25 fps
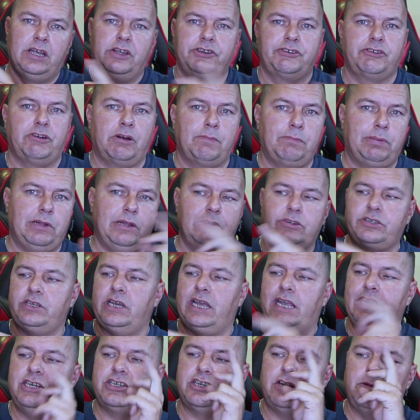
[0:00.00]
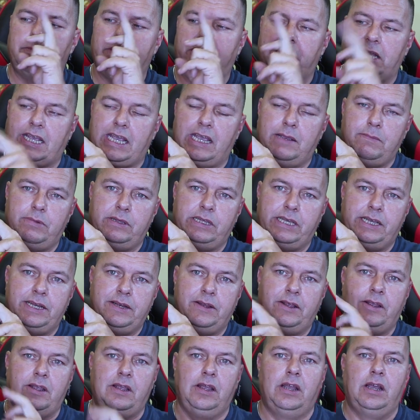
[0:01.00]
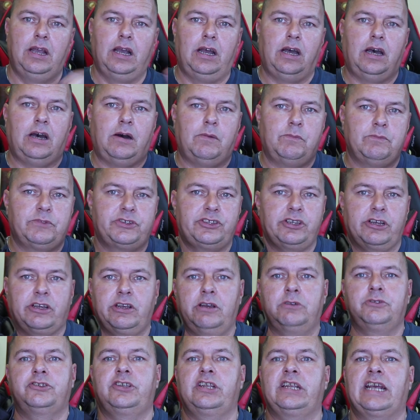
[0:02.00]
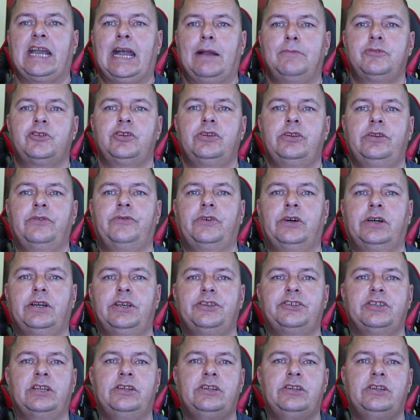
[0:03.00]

So I plugged the HDMI cable in, stuck it onto the capture device,